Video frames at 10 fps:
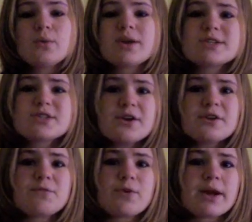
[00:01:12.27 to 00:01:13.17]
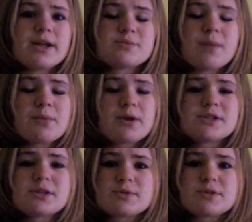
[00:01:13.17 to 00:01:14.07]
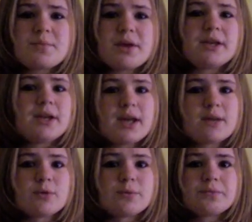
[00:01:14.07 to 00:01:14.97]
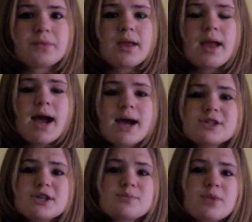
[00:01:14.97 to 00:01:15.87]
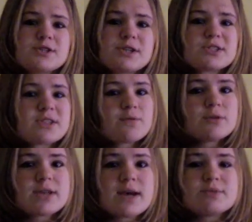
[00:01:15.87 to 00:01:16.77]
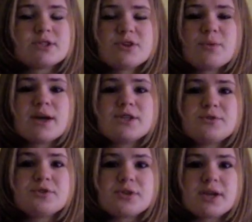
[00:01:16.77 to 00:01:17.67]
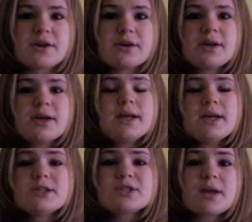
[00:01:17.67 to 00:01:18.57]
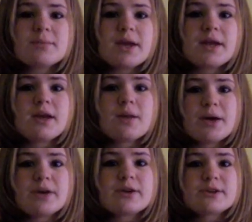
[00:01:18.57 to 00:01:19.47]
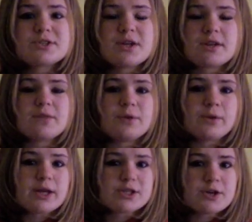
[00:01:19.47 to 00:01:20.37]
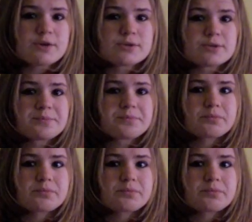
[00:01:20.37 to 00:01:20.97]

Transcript: When I started 4-H, my project was companion animal. I changed projects several times until my junior year, each time gaining a better understanding of the field I chose.